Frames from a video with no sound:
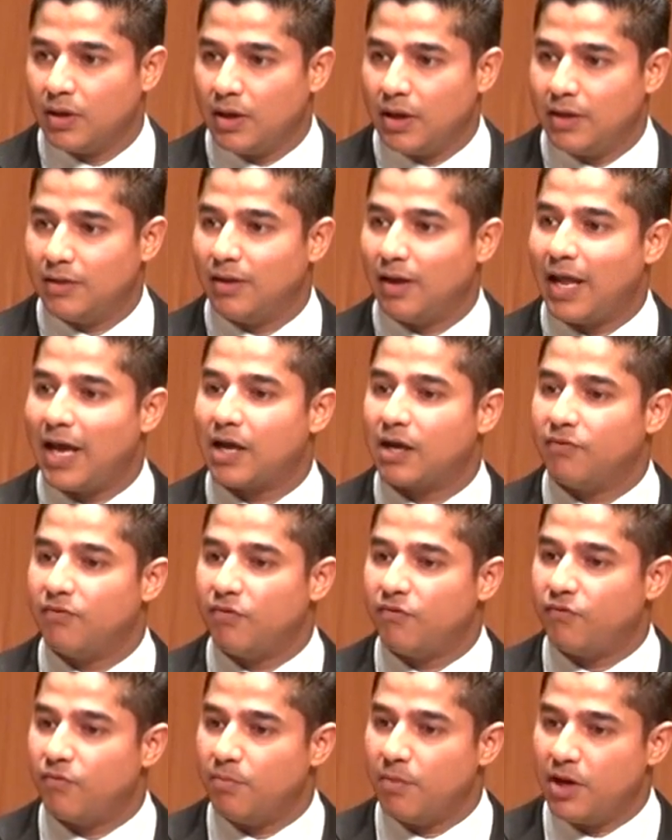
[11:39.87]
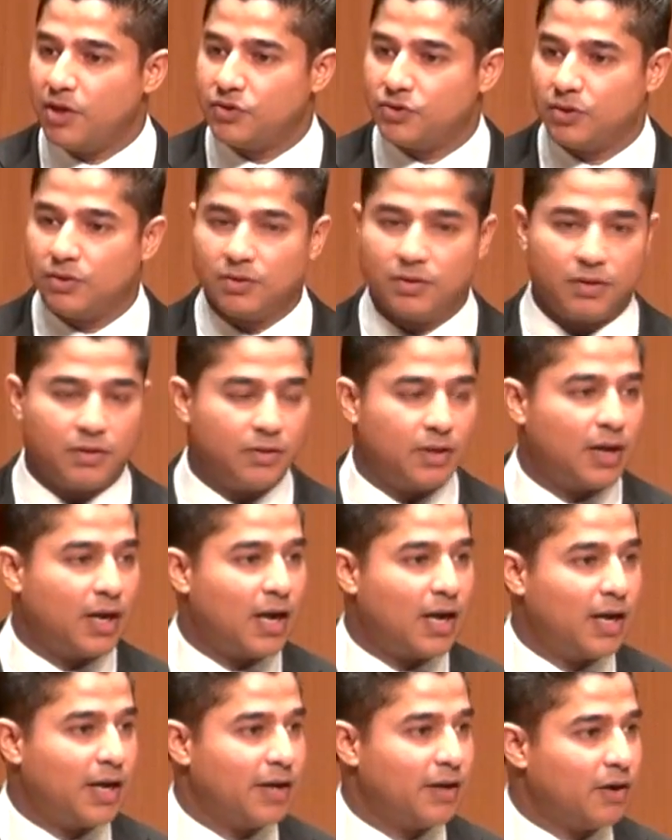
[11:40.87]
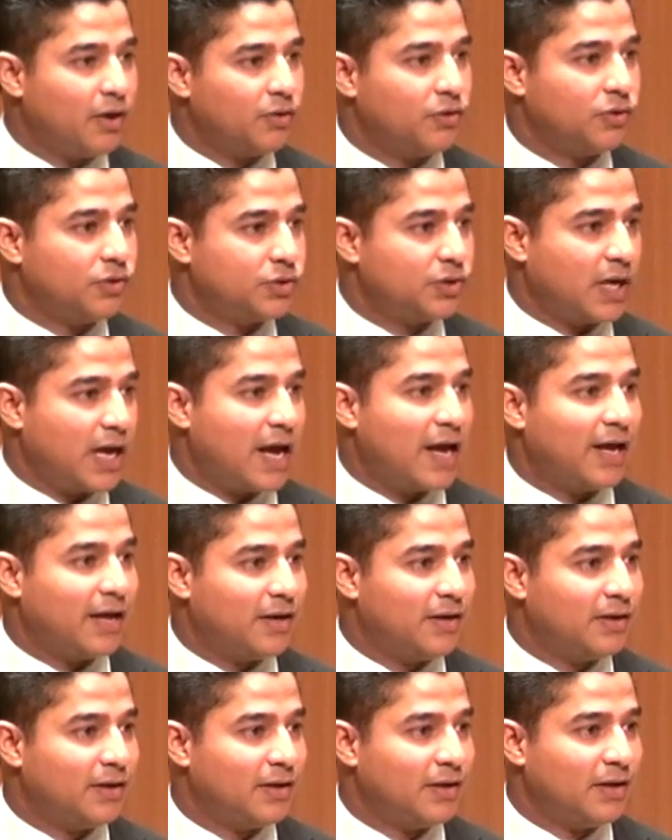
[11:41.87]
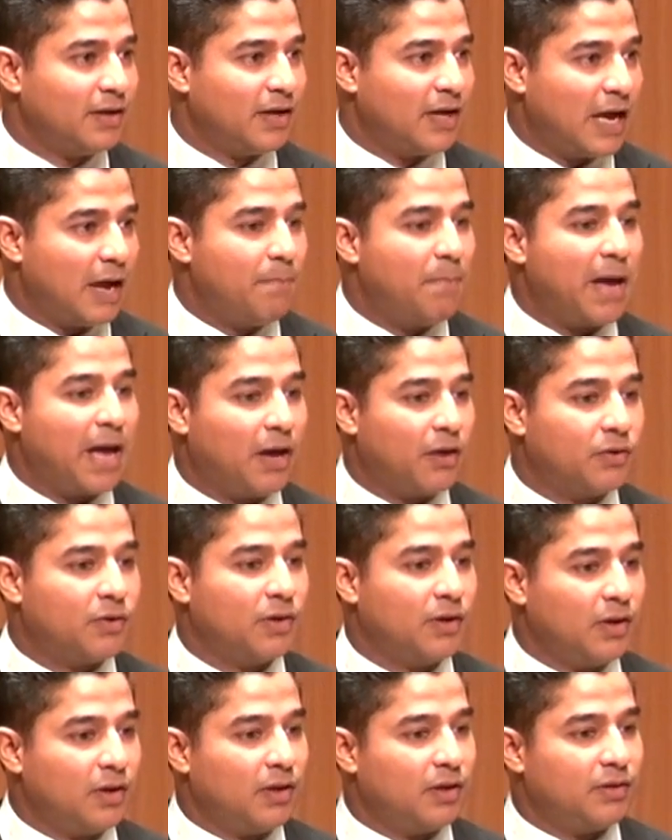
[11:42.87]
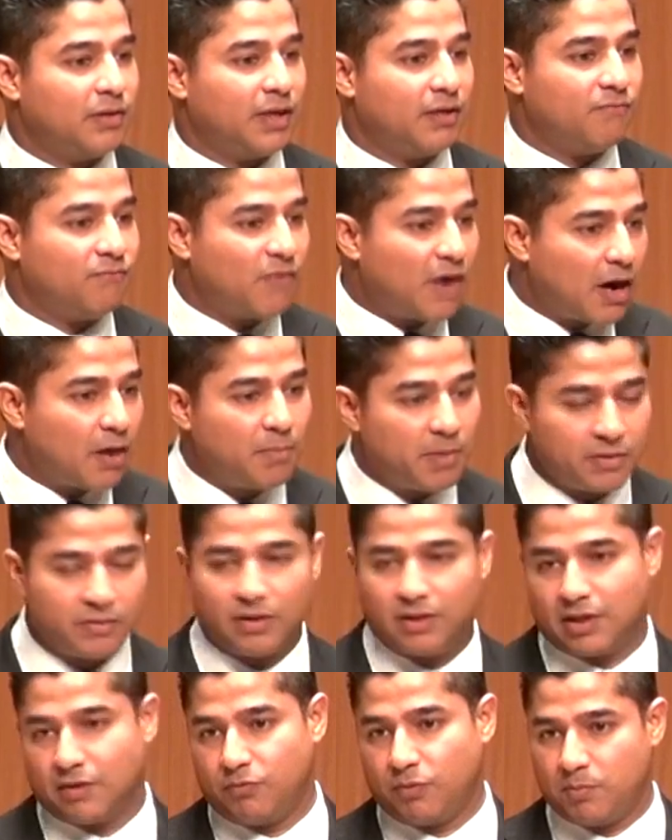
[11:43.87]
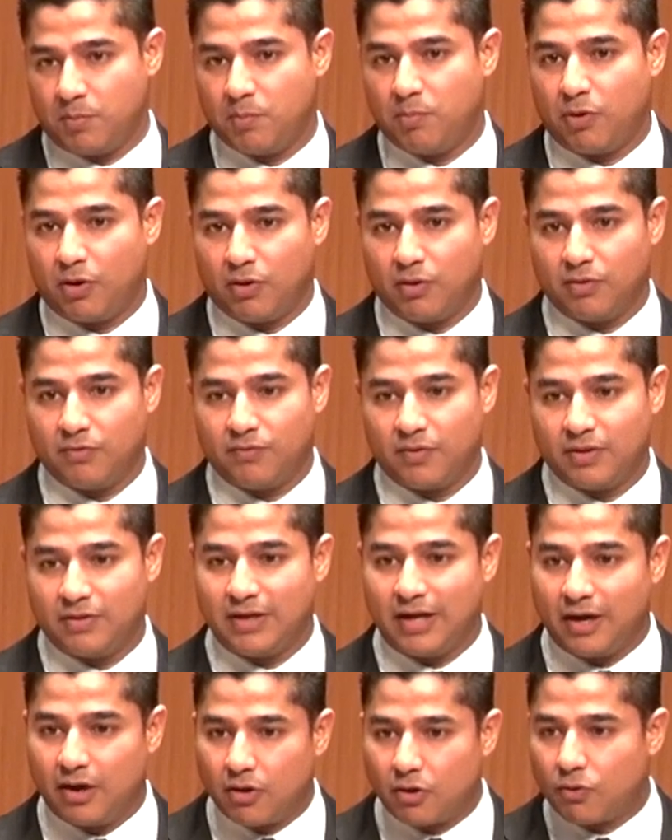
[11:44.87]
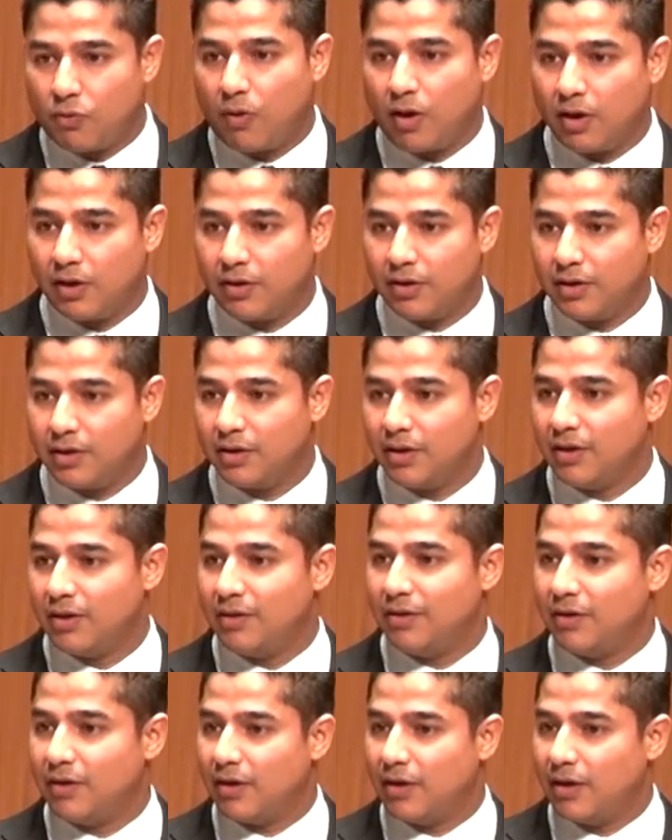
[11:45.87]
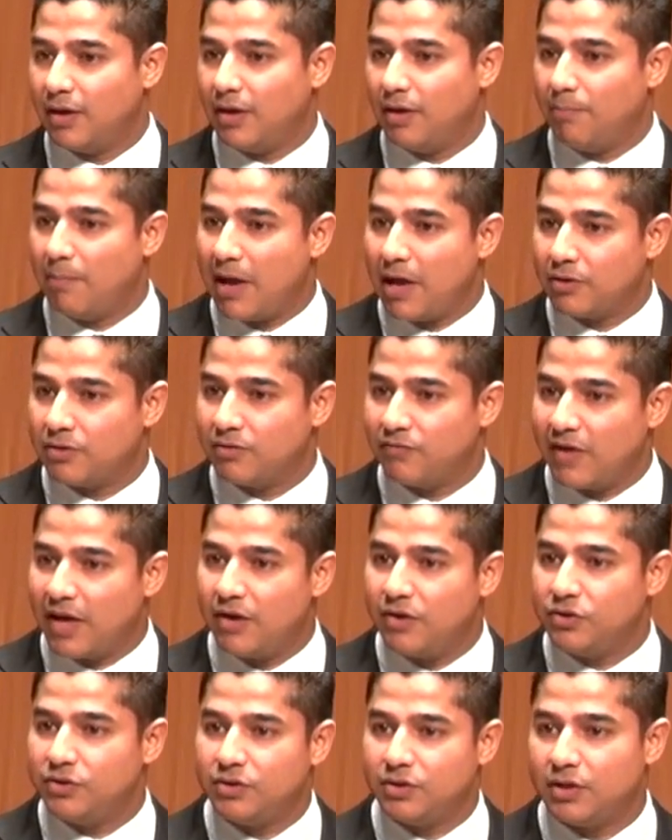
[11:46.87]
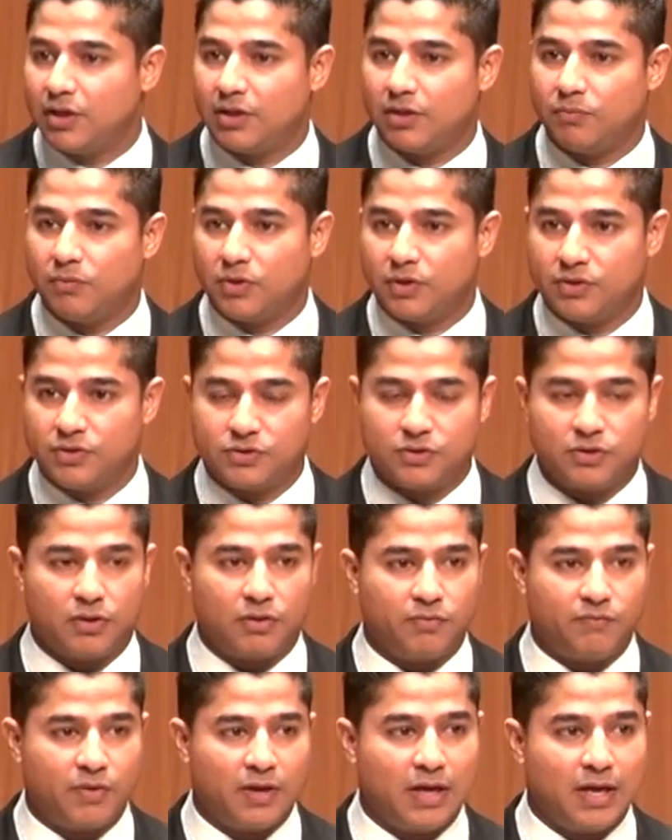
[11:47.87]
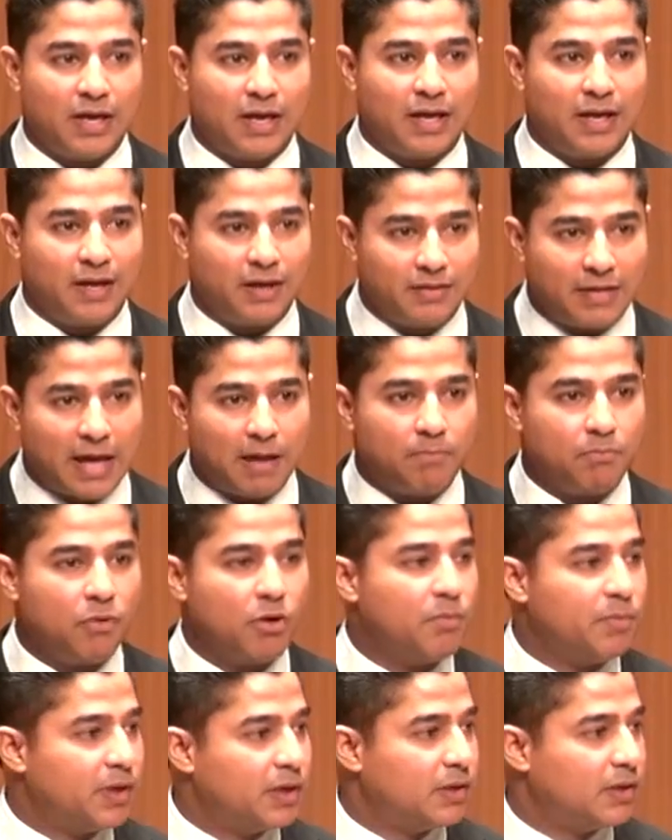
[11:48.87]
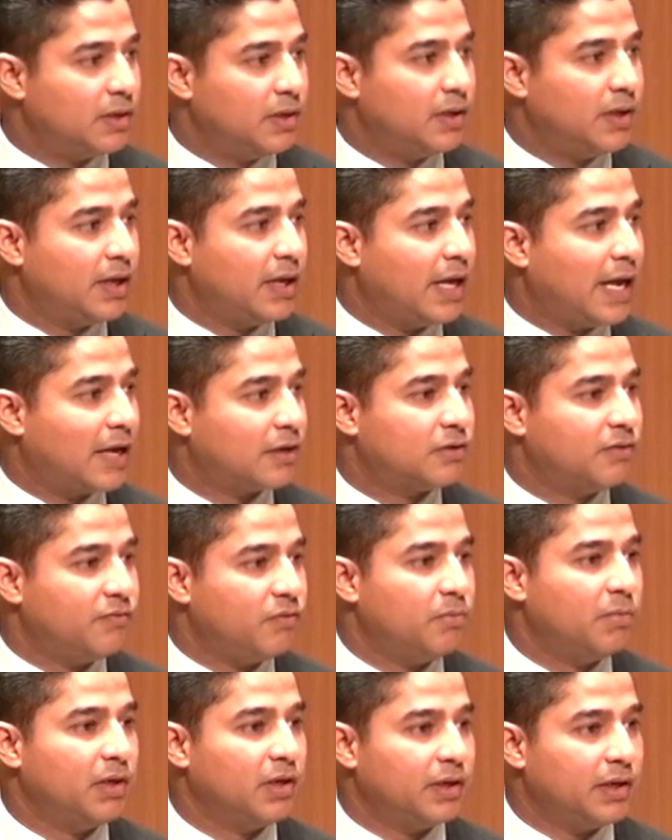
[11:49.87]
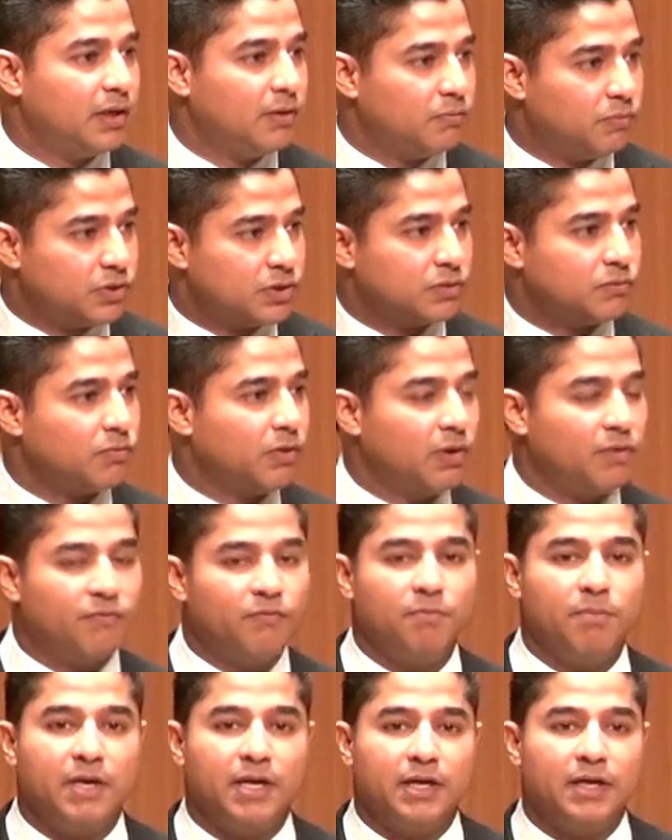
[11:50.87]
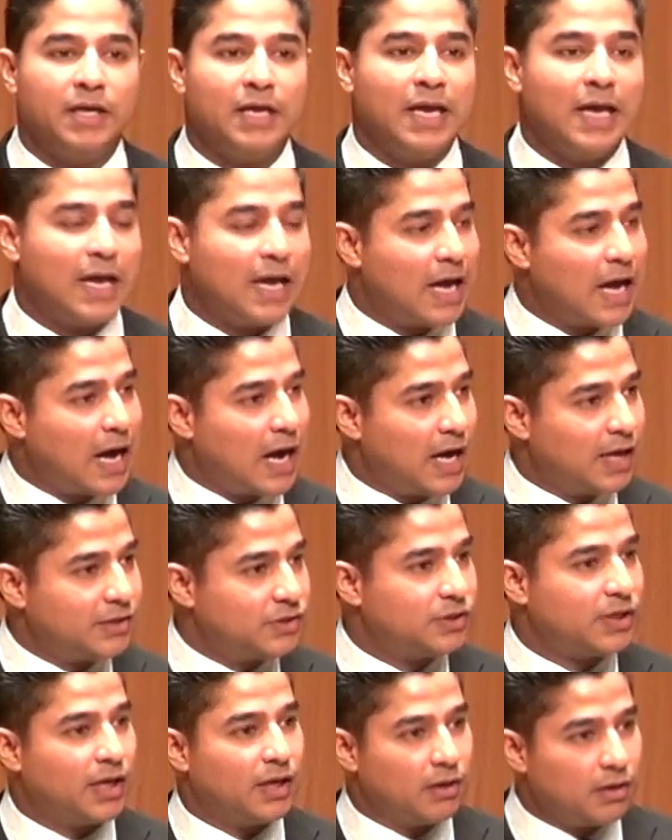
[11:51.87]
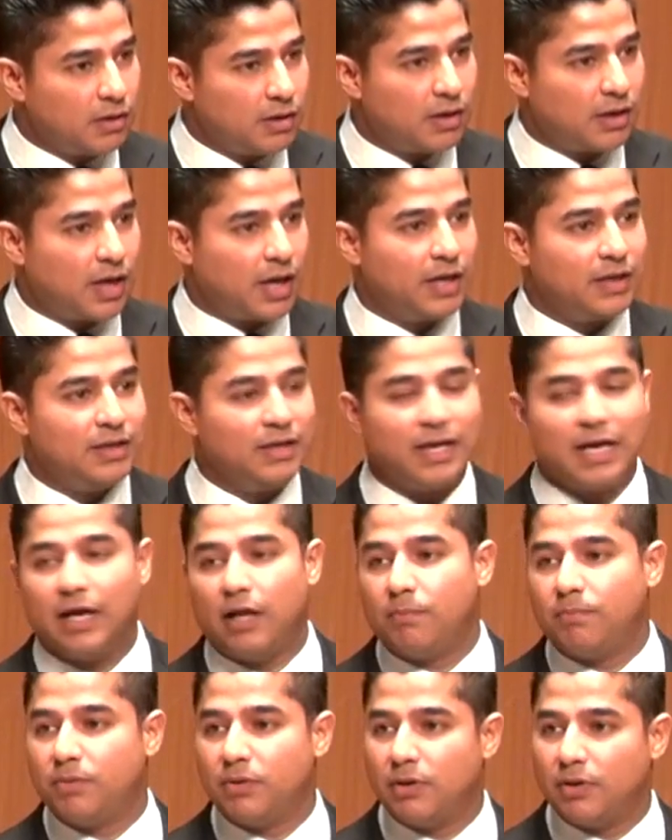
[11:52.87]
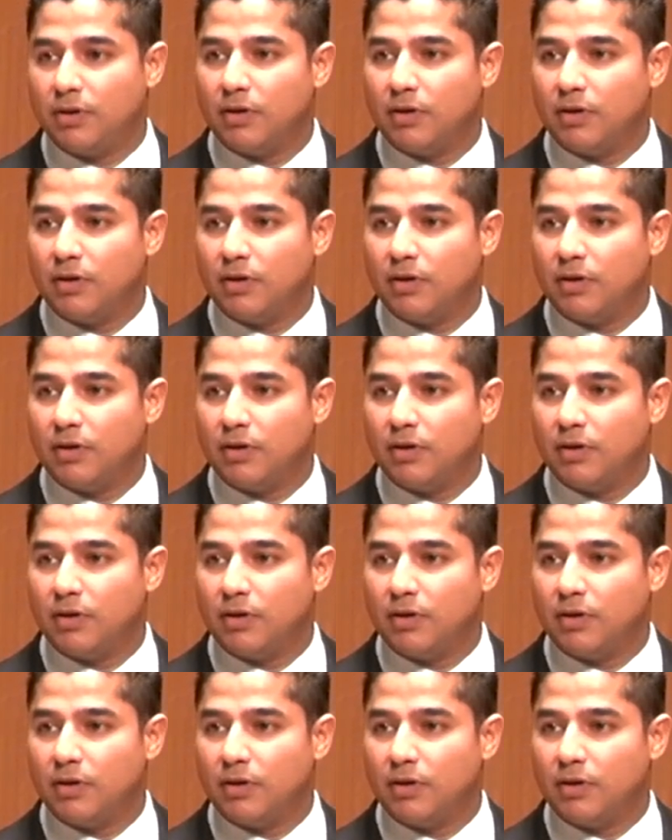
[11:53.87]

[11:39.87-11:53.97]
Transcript: and the lack of information that I and others had about the environment that they would be part of, the air quality, the amount of energy that they would conserve. And at that moment, in an act of humility, which is rare for me, I said, I need help.